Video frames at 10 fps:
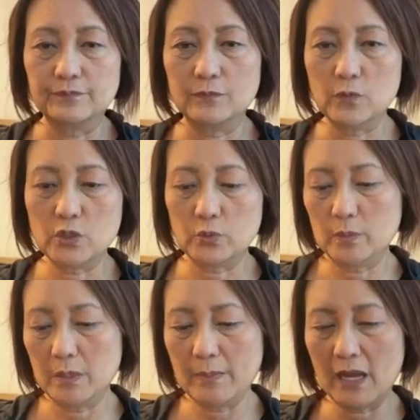which would
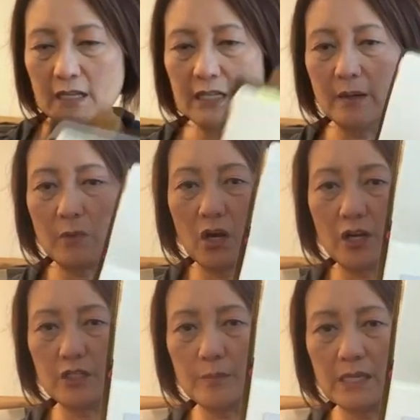be my ATM
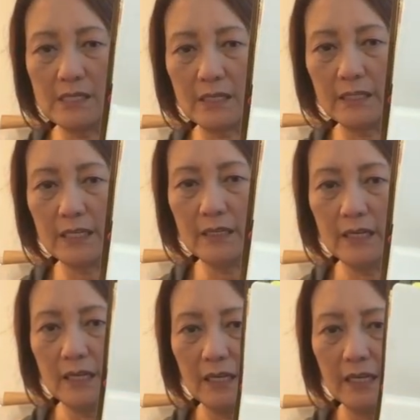cards basically,
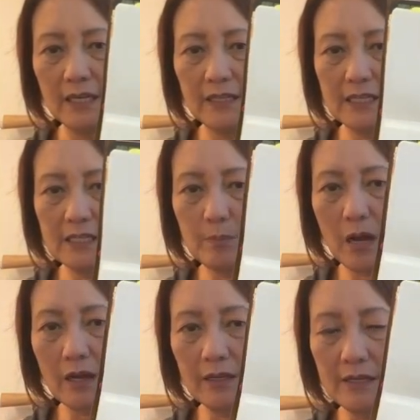in these
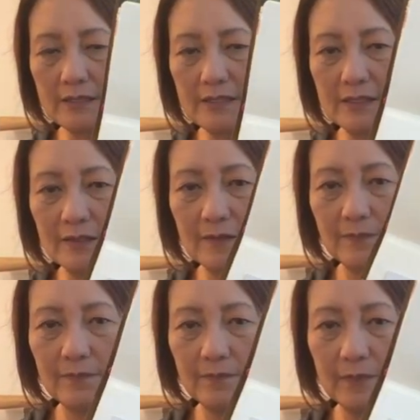pockets,
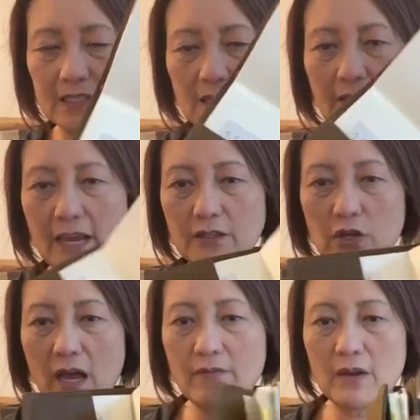because I like to
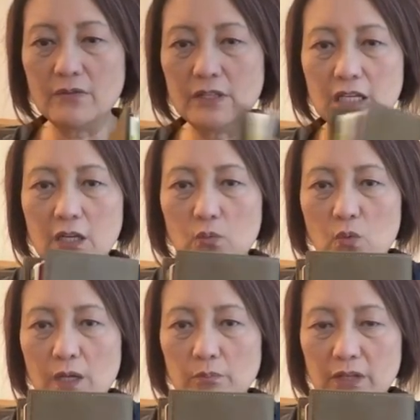have everything in
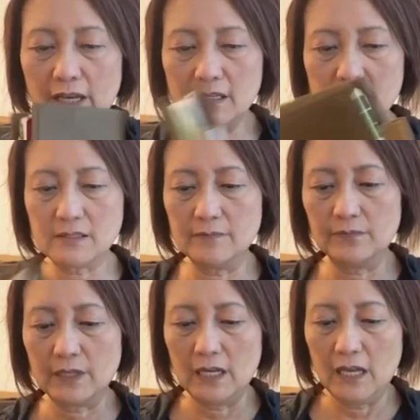one place.
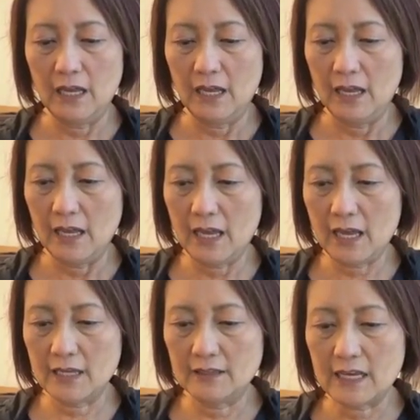
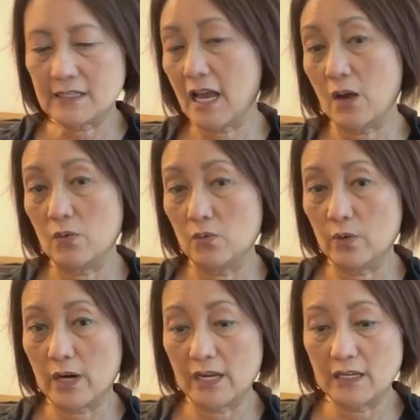And that's
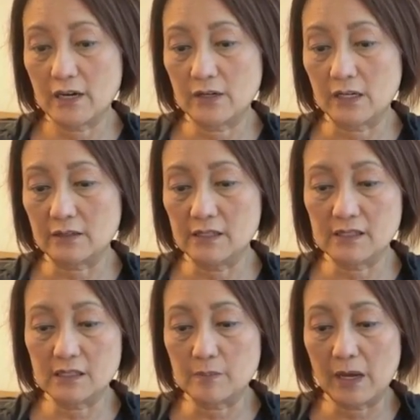where I carry it. Since
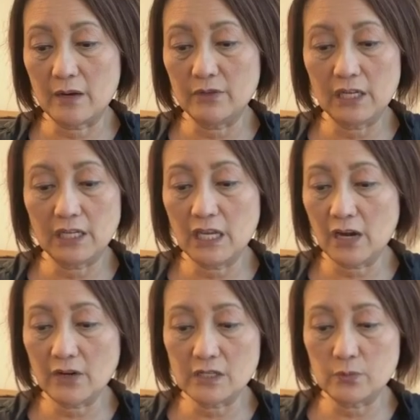it's my everyday
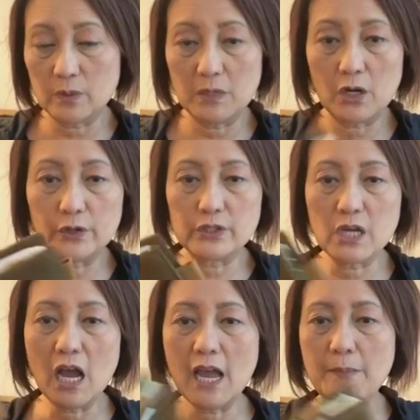carry, it's with me all the
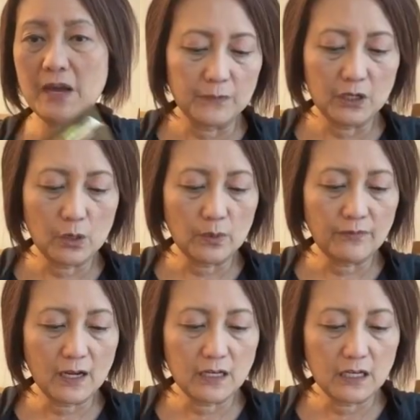time. If
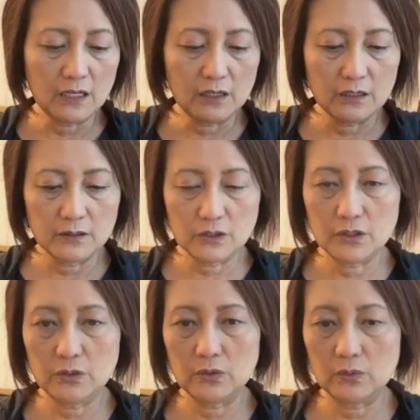I need
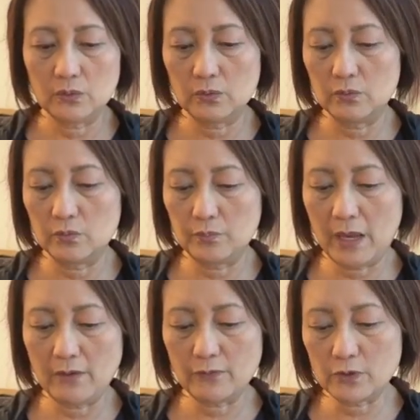to
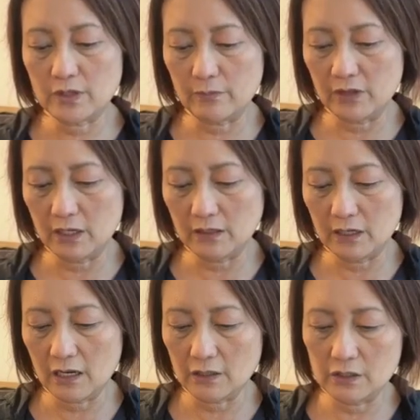pay for something, then
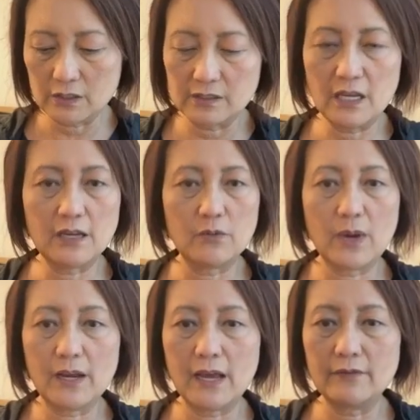I could just take it
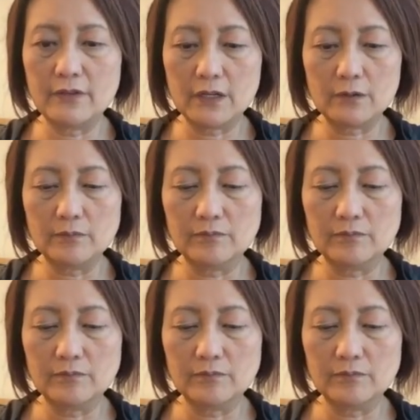right out of here.